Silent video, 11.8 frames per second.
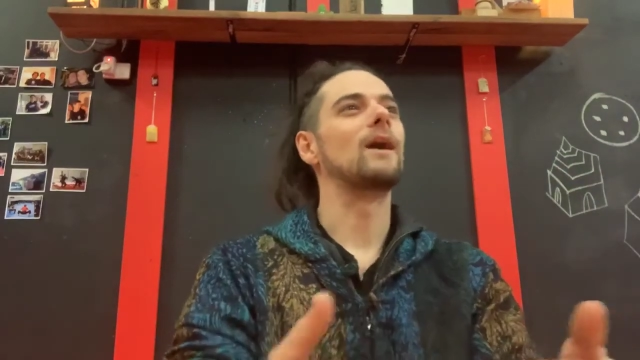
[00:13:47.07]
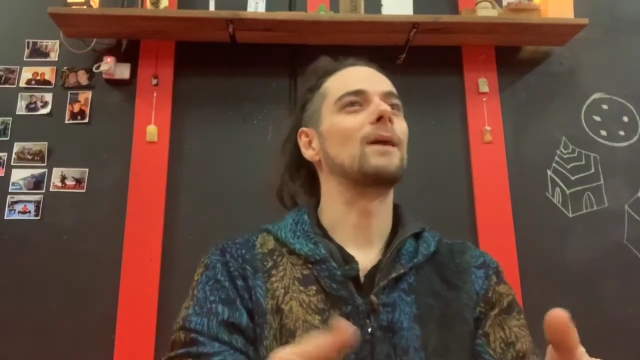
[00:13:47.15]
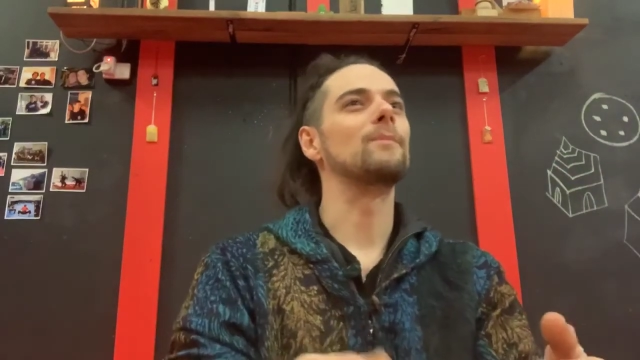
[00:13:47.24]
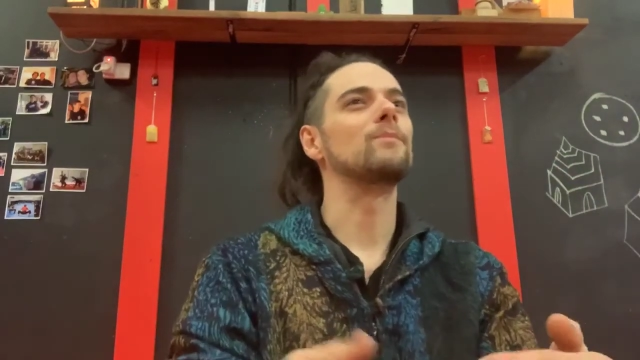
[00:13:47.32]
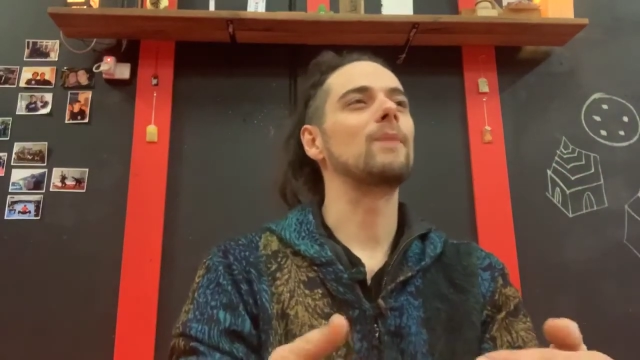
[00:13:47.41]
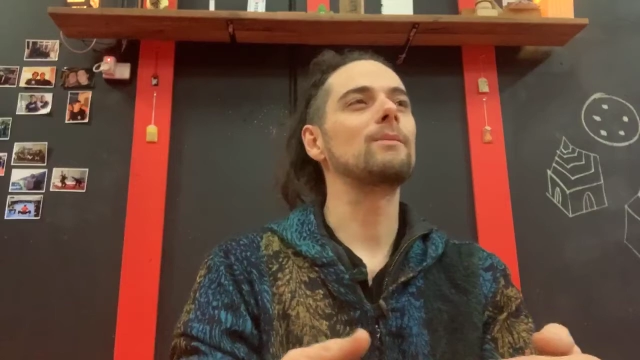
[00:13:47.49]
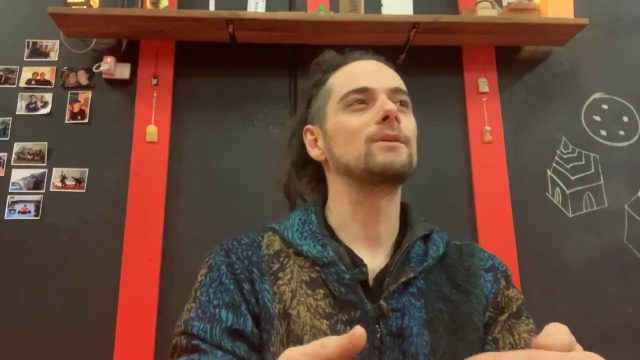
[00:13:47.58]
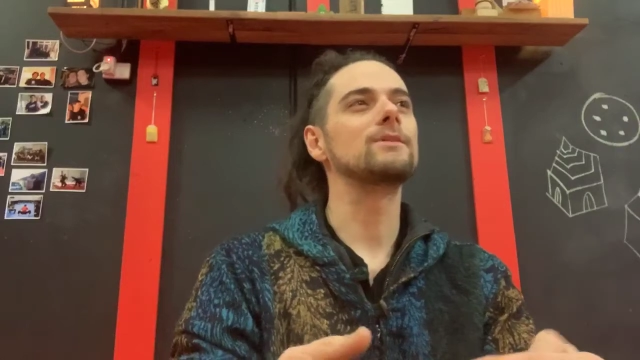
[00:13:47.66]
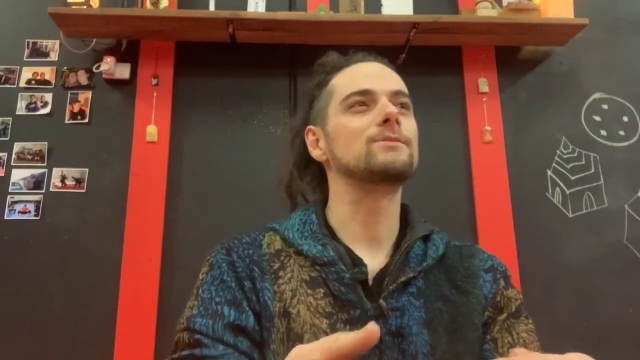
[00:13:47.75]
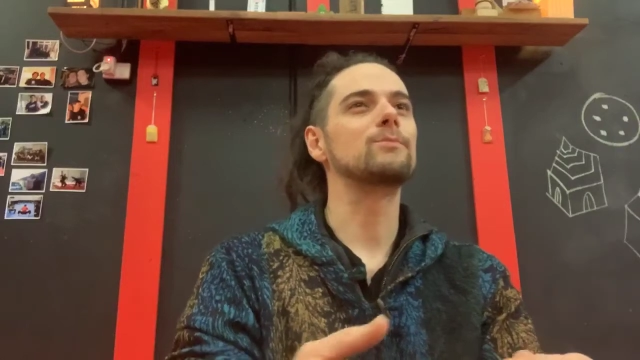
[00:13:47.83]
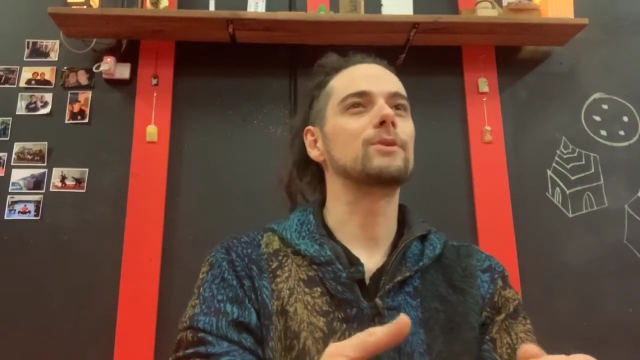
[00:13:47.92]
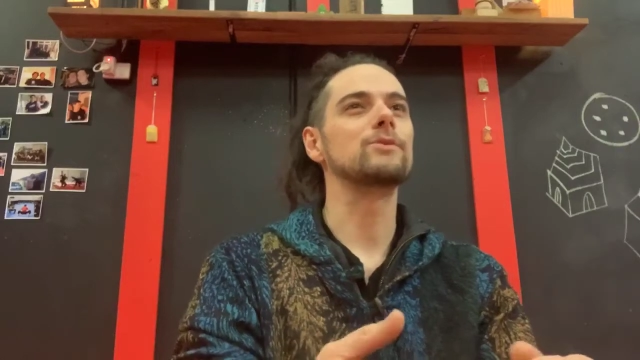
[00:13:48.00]
Maybe it's
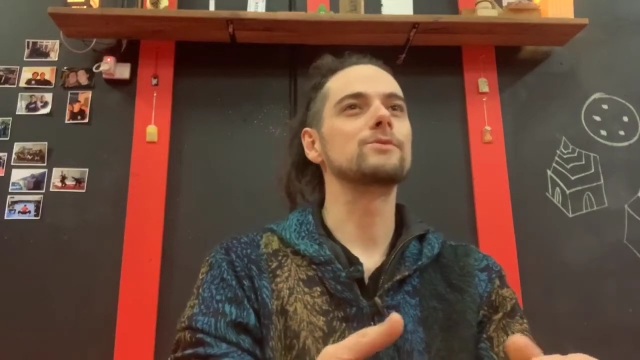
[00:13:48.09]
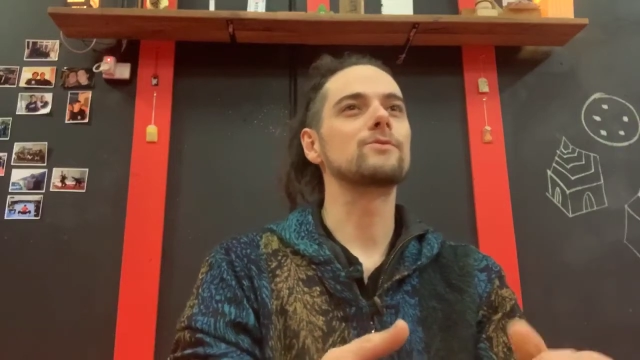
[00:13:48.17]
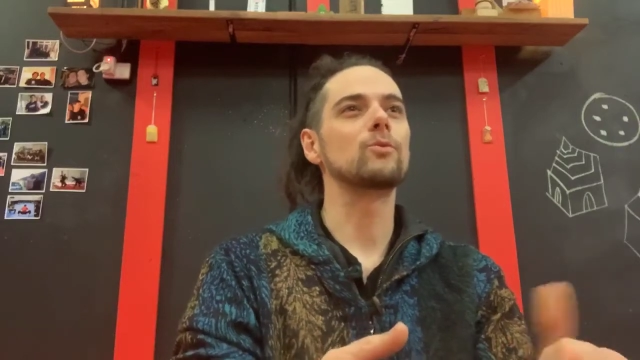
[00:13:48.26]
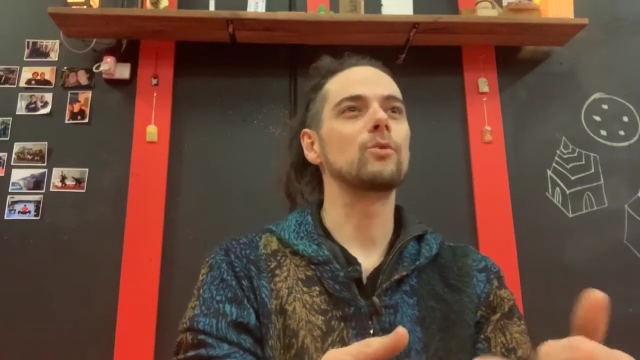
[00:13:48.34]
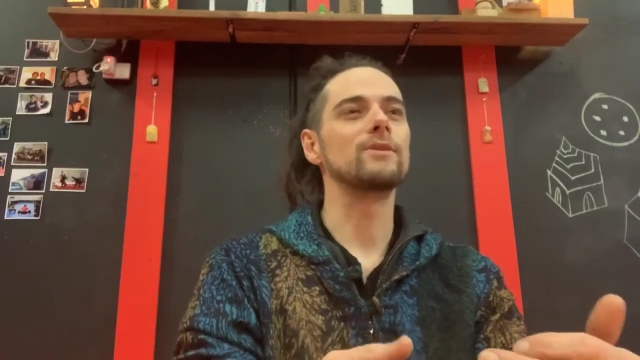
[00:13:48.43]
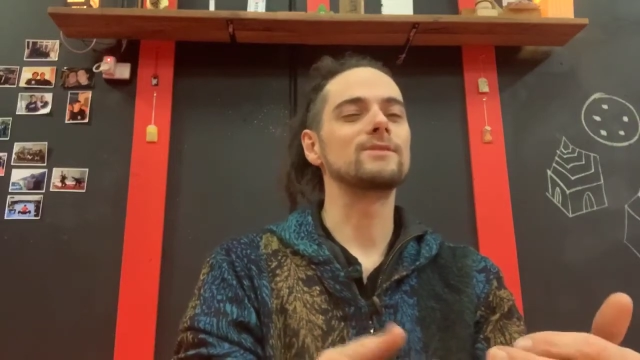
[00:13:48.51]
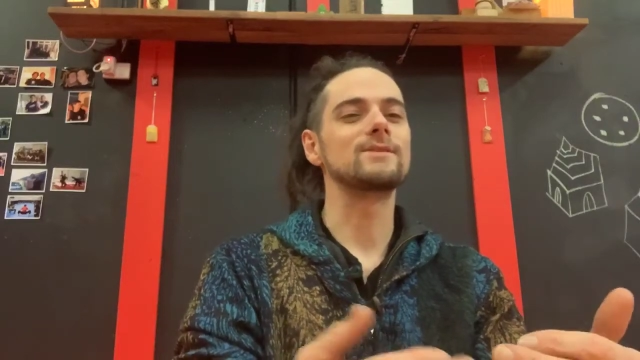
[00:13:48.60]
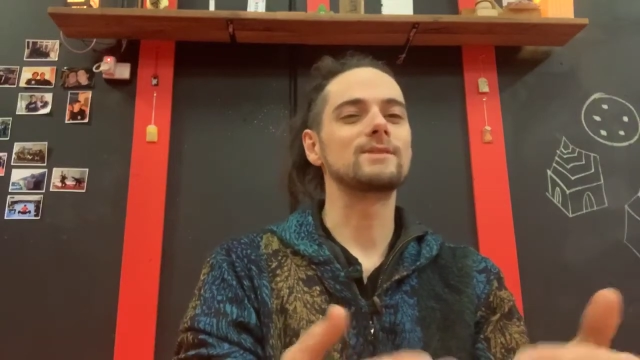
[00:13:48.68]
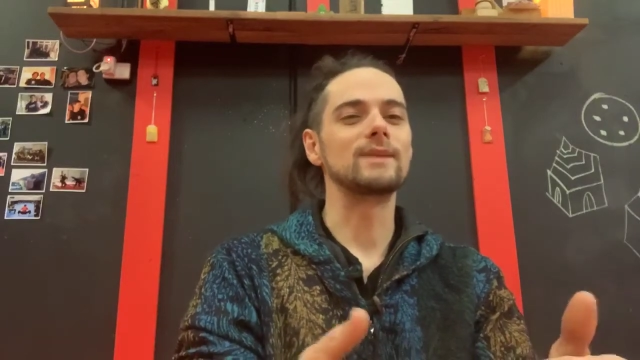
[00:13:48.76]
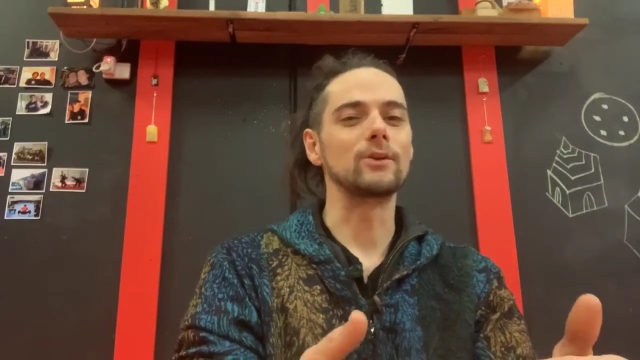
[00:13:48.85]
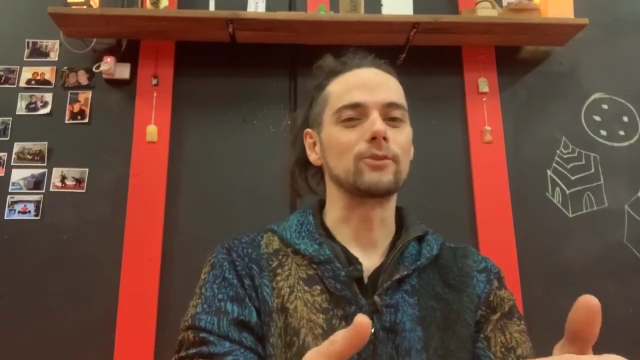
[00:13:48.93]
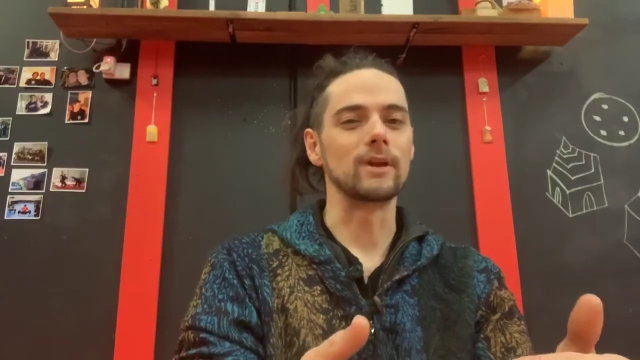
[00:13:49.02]
because of the word
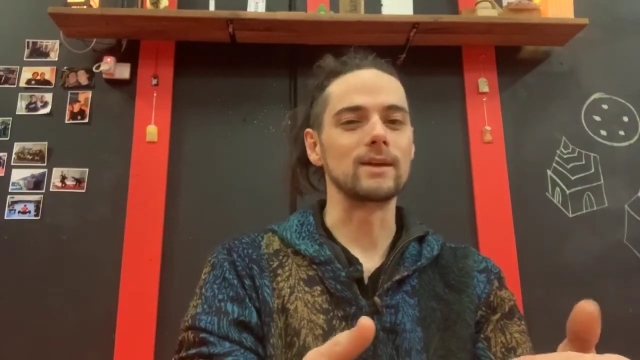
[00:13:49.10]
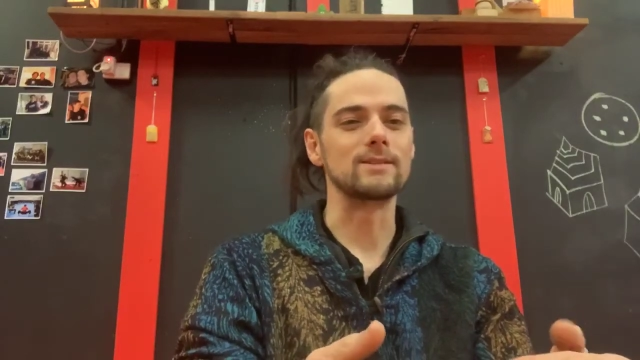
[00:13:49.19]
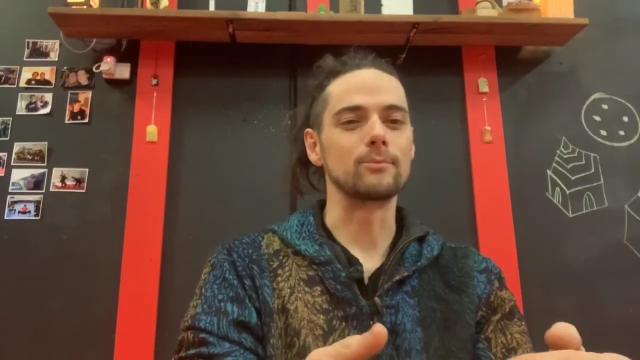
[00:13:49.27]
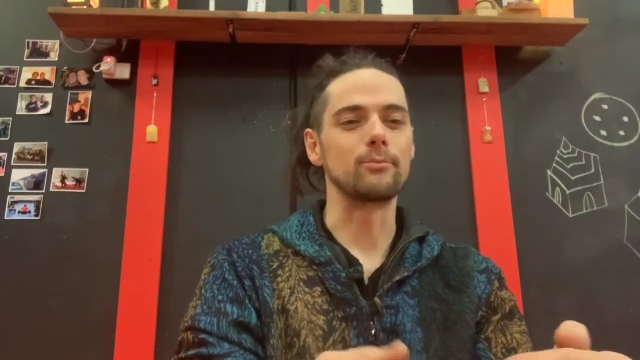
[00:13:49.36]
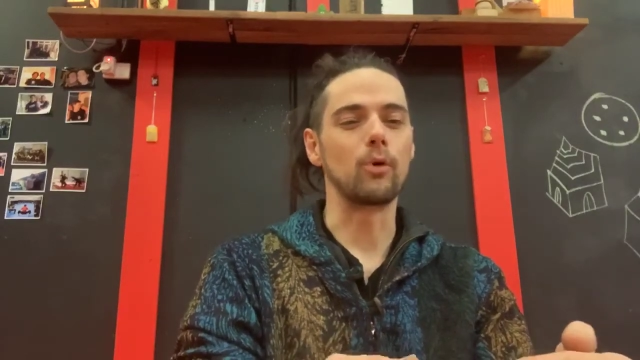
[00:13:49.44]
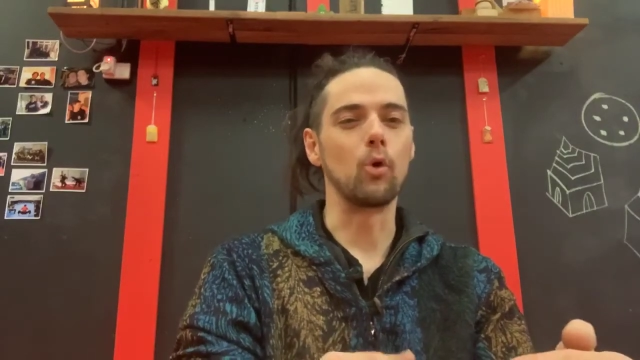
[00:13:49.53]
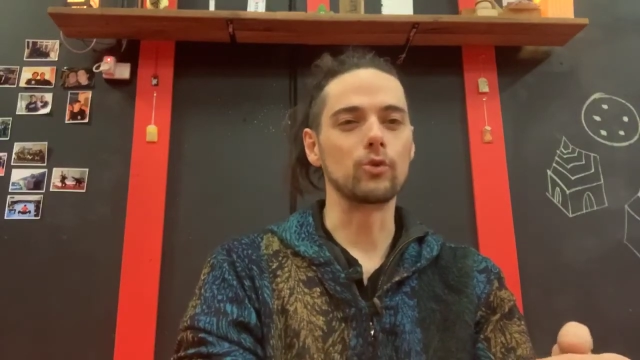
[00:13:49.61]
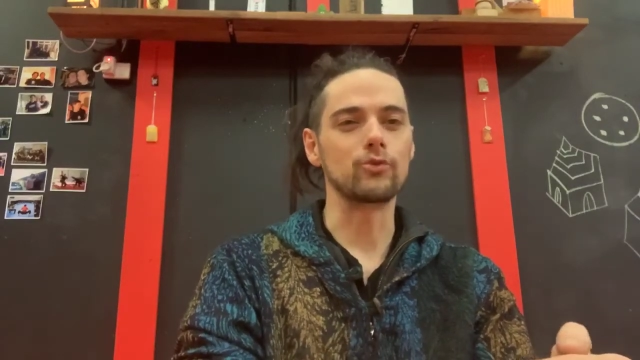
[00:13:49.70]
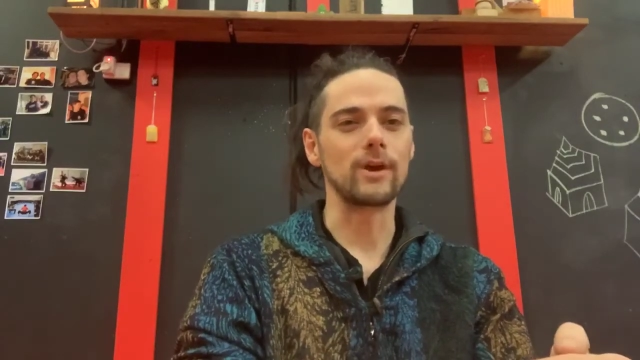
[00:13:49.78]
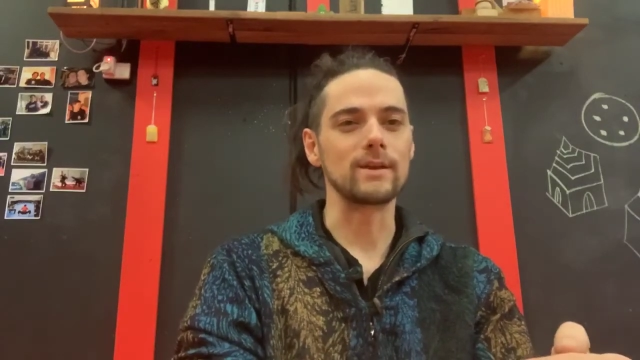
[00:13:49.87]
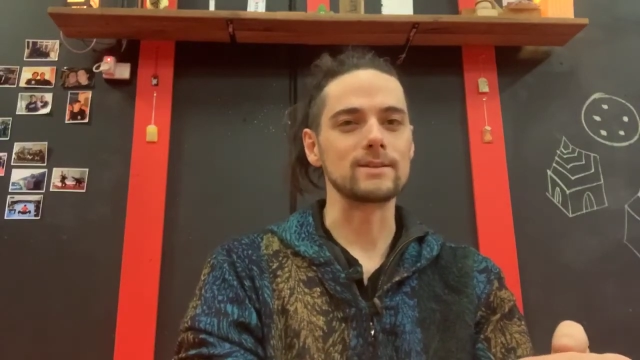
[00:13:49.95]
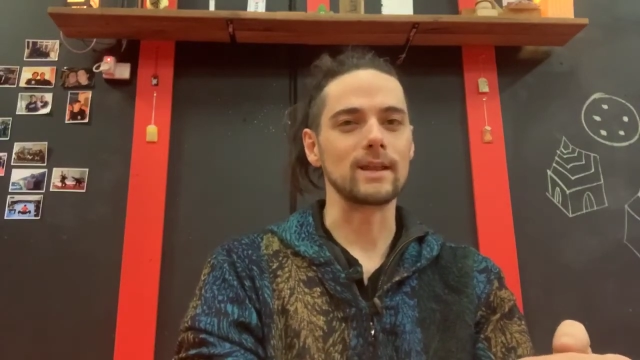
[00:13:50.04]
secret as a poor
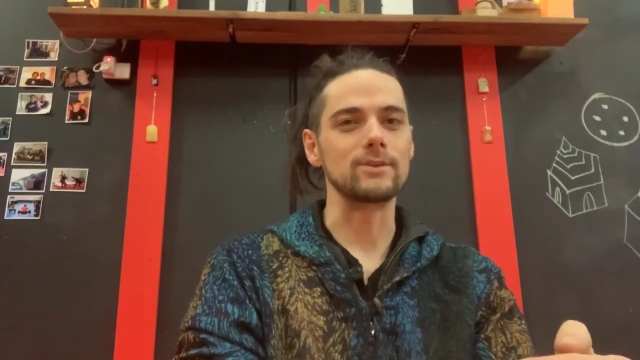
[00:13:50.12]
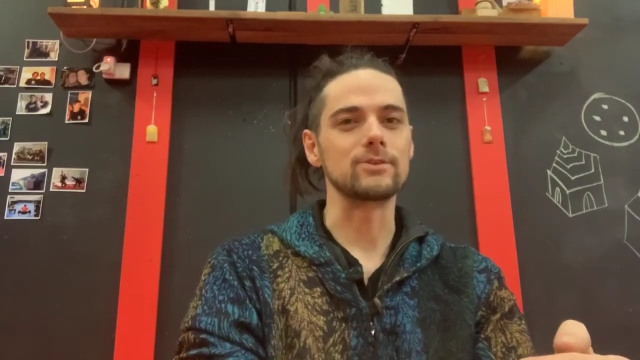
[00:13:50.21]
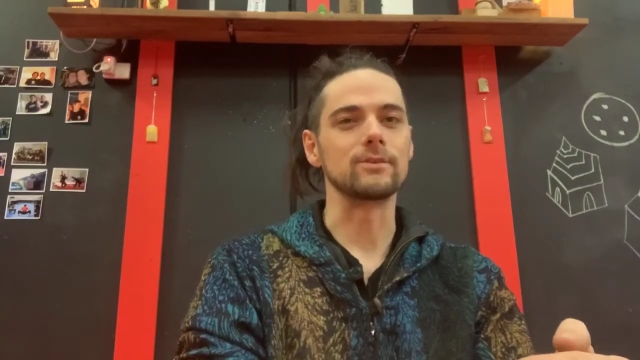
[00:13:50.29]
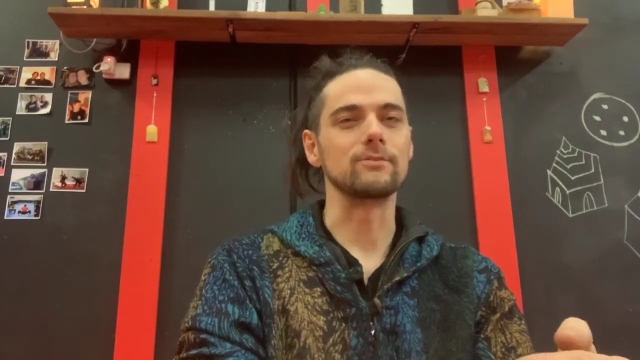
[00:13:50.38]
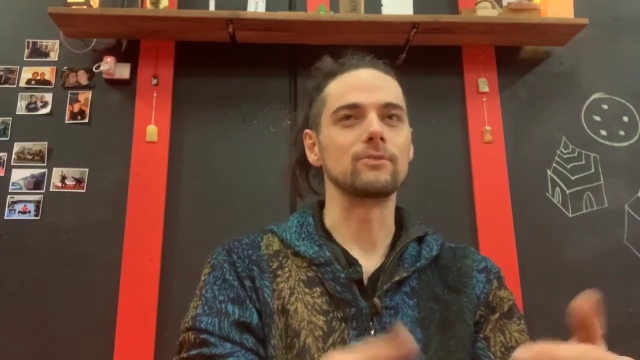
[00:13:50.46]
translation.